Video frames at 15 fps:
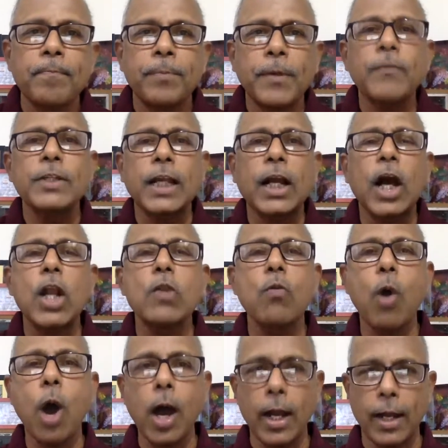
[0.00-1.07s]
there was a
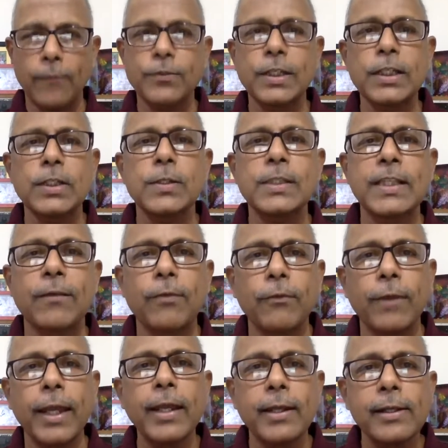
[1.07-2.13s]
convoy of 6 to 7
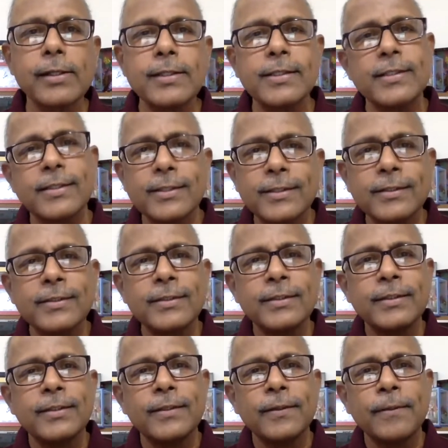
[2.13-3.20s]
vehicles,
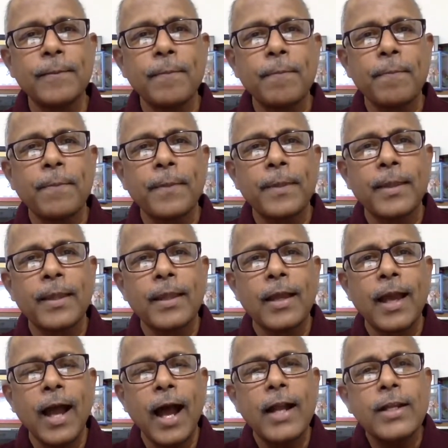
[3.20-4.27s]

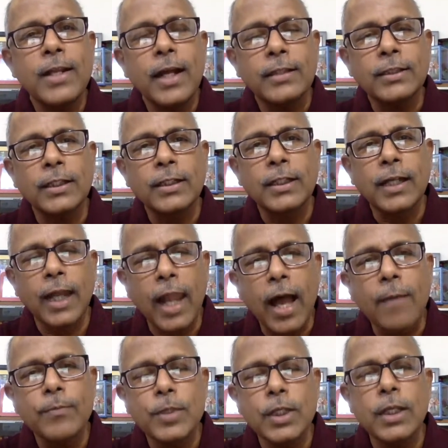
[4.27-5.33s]
and Dr.
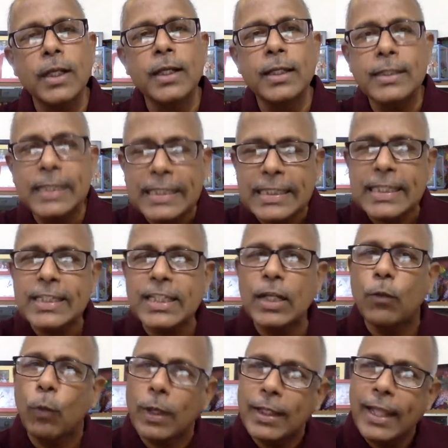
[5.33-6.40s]
Kalamji and his
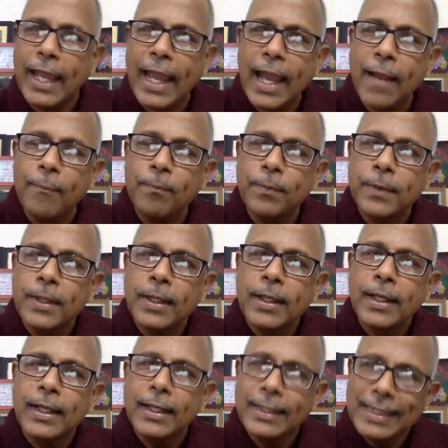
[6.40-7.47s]
assistant were there
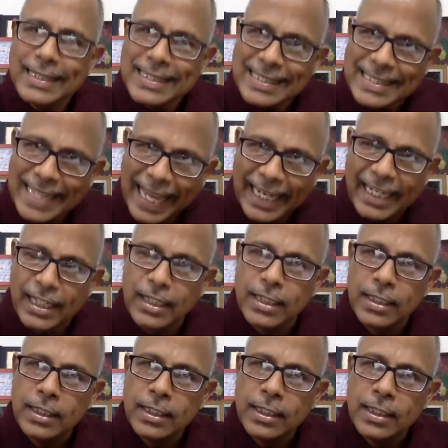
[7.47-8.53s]
in the second